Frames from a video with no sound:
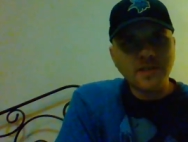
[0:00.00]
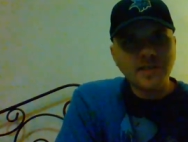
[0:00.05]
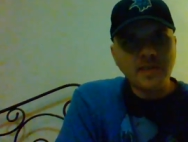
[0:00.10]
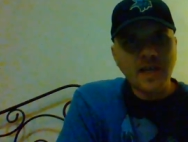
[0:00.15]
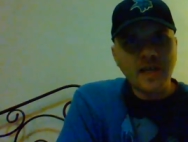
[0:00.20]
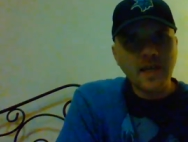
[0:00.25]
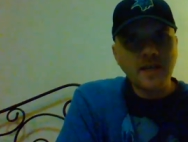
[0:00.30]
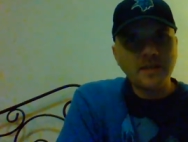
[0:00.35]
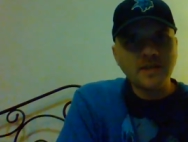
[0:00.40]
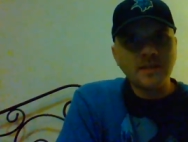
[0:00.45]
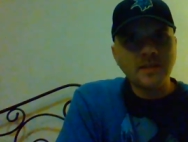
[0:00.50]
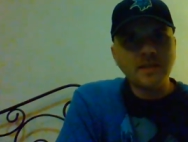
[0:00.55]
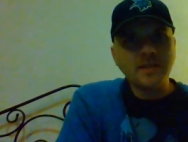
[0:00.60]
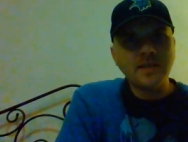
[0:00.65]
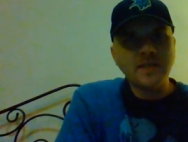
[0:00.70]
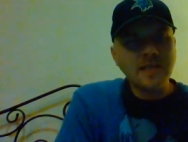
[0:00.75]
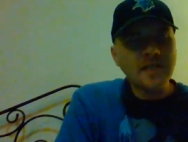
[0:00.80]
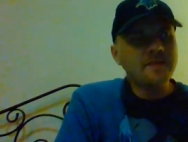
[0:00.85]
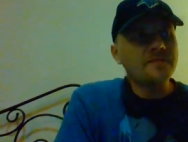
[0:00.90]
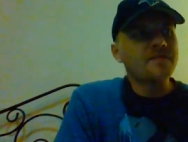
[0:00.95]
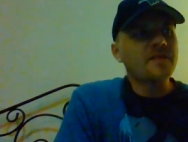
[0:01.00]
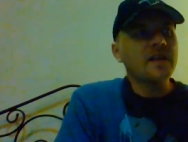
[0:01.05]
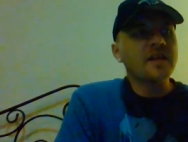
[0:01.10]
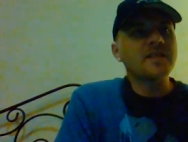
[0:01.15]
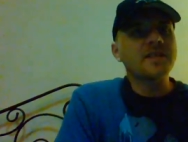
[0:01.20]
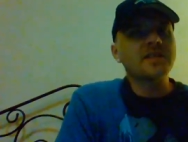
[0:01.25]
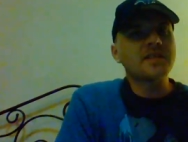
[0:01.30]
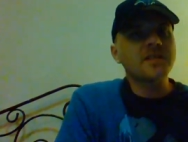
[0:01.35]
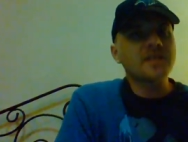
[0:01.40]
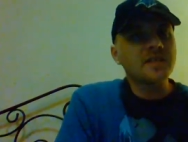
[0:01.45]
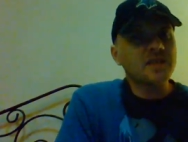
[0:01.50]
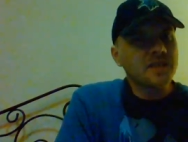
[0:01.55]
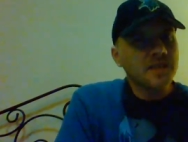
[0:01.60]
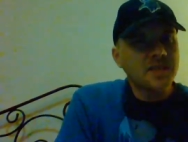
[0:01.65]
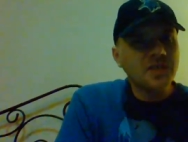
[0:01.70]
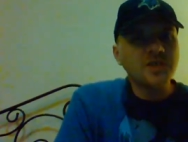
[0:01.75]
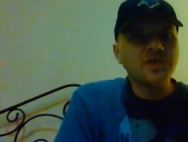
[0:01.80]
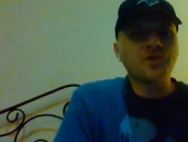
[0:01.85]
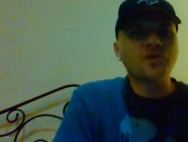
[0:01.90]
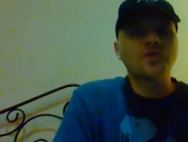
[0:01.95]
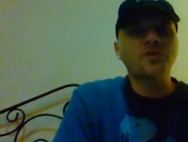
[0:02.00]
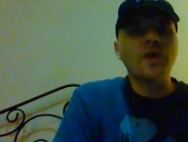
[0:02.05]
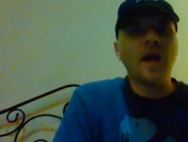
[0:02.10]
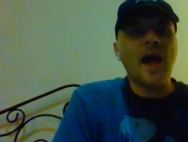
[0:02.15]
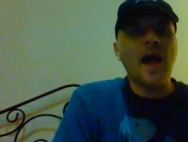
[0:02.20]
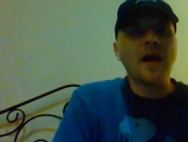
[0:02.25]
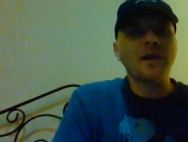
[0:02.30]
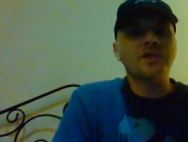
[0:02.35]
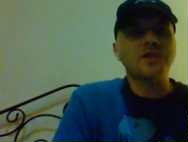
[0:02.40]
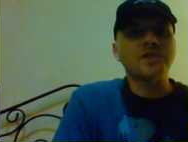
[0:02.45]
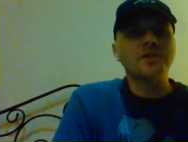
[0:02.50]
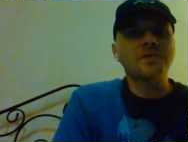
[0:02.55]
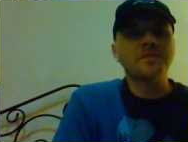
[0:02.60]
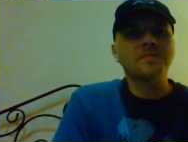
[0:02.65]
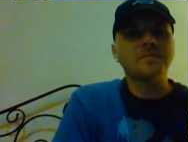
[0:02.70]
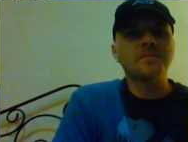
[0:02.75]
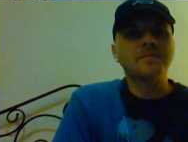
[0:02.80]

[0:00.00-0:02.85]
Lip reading: Saints defense is trash.